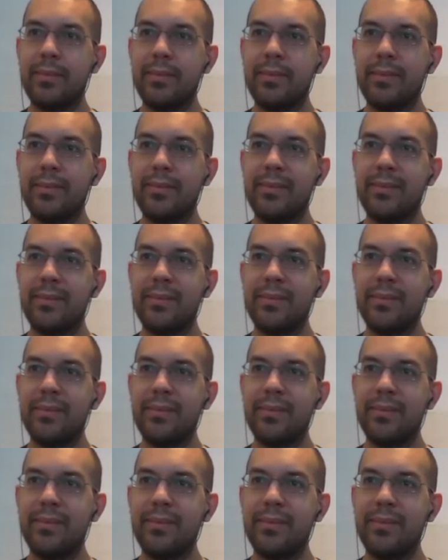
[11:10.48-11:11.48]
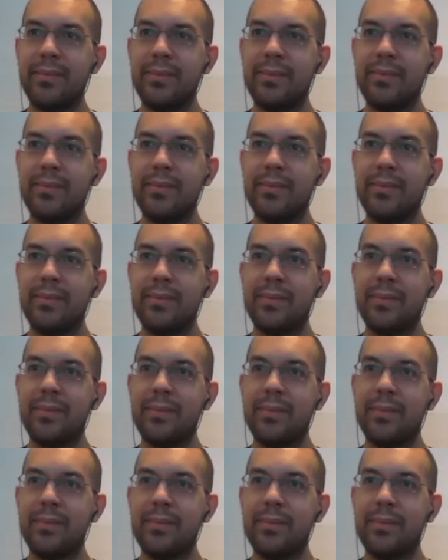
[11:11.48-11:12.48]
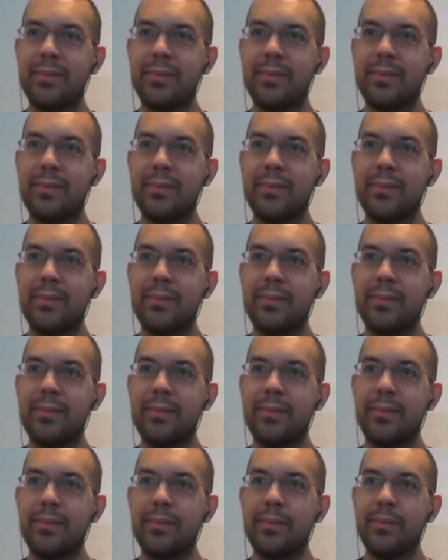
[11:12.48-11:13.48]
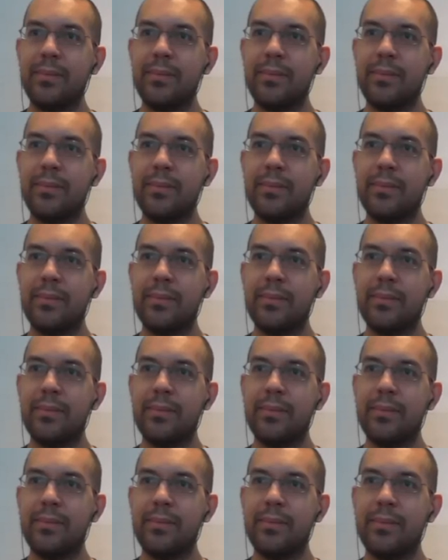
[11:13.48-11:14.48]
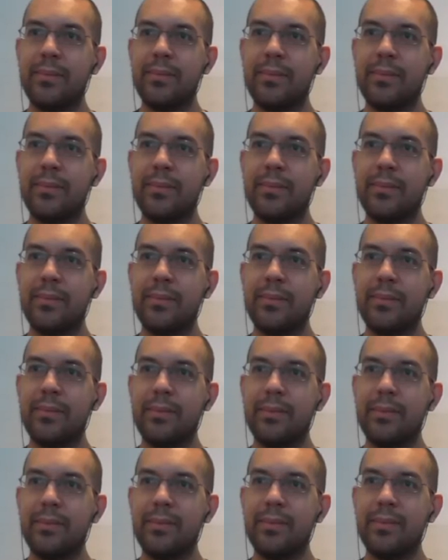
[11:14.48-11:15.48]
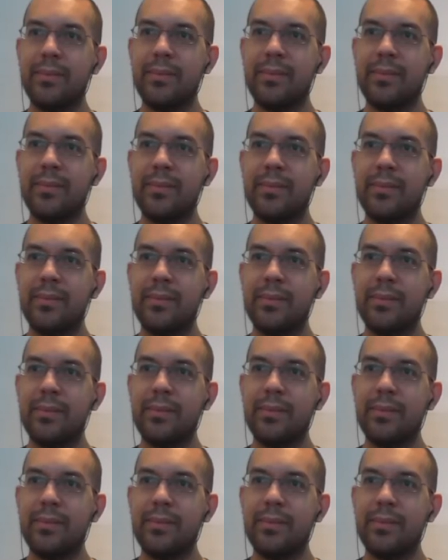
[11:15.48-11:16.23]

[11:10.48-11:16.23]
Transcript: (not speaking)